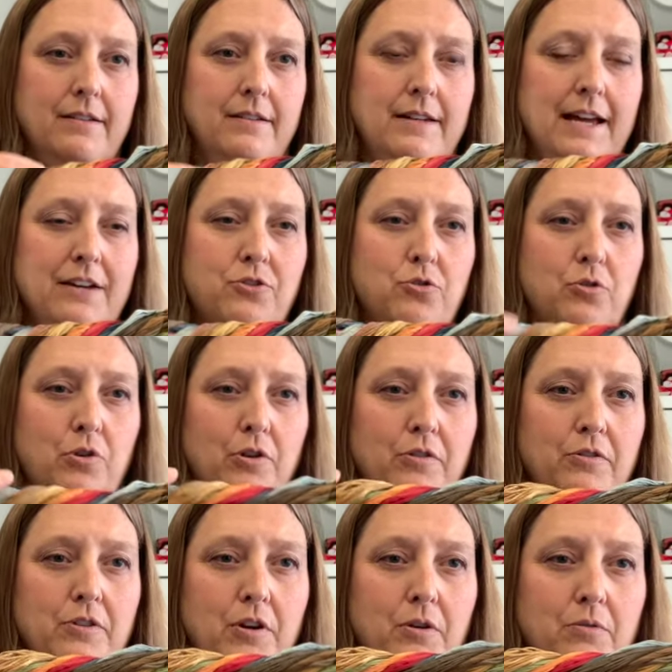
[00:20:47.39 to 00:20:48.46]
natural earth
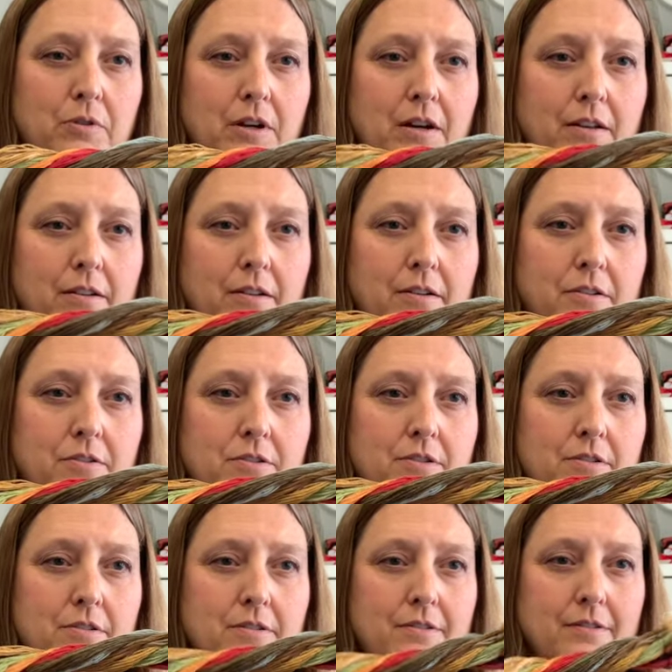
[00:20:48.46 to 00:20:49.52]
tone colors.
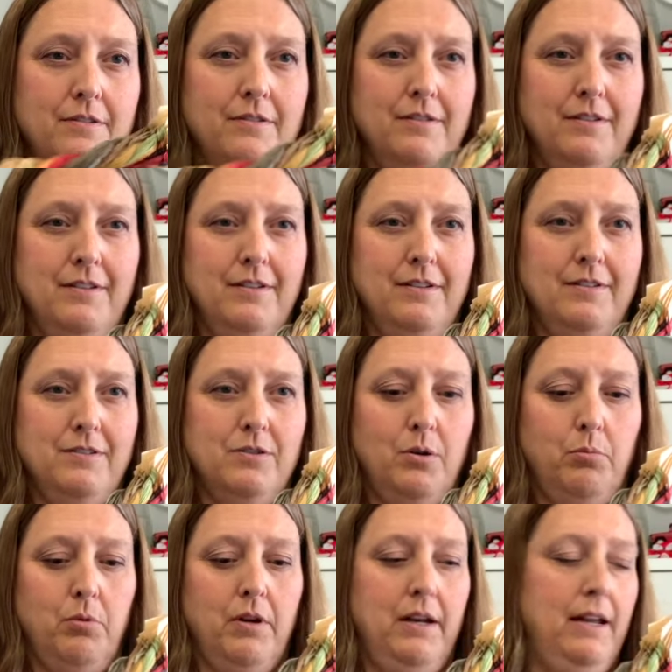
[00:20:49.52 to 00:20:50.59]
So
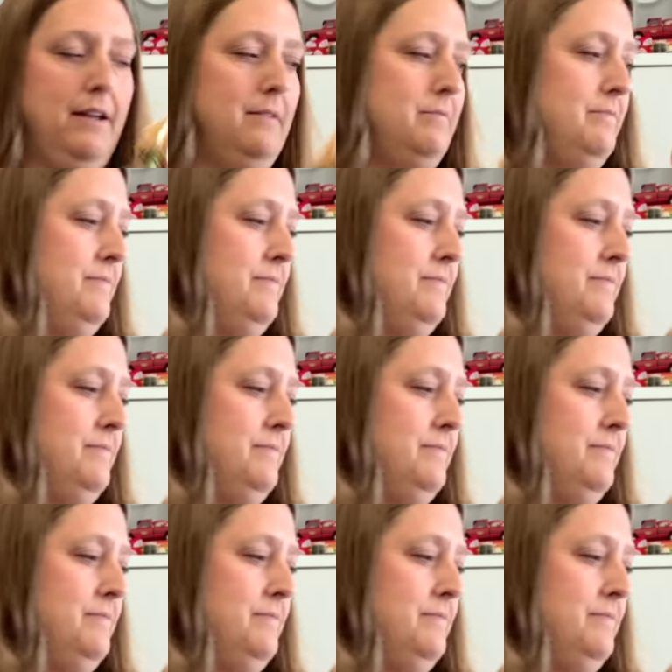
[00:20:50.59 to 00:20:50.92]
pretty.